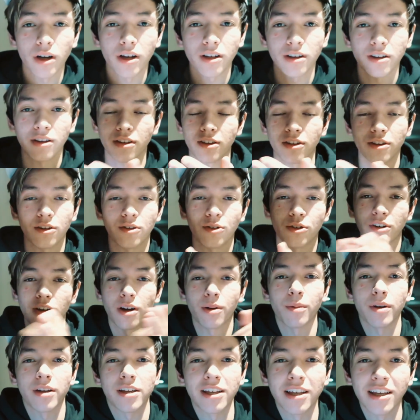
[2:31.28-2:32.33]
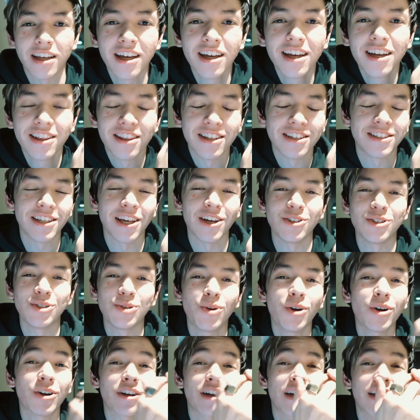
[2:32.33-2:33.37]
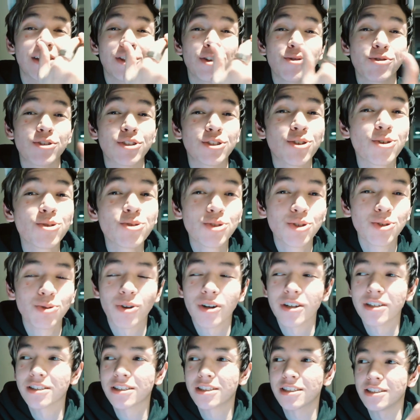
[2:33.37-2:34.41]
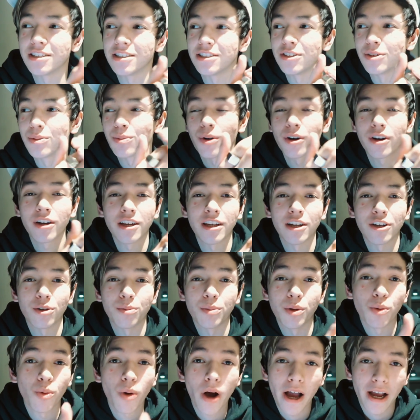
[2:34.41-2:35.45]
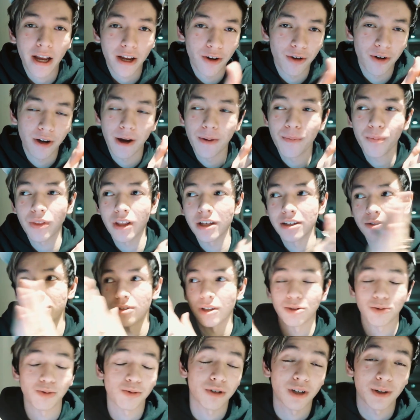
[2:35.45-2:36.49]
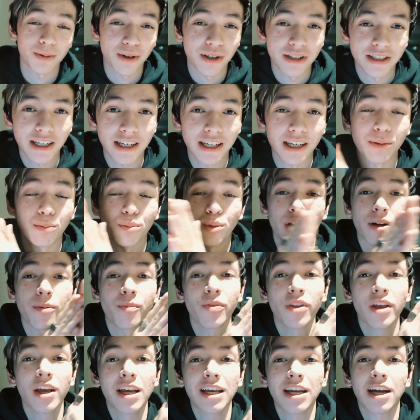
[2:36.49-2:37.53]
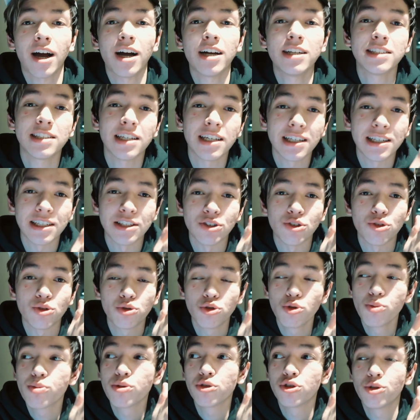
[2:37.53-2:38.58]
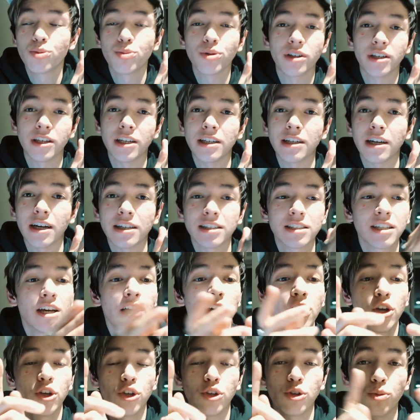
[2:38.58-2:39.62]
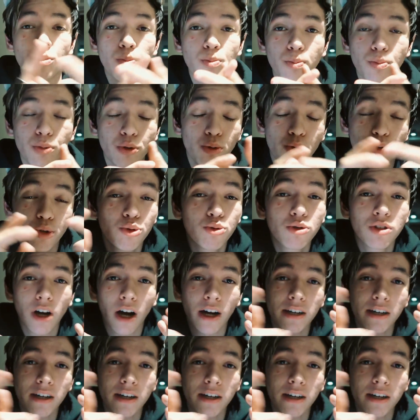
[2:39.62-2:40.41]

why, you know, you're not making the sales you want or getting the results you want, is because your marketing could be whack, okay? That's what we're gonna talk about in a second. But content is super key, guys. You use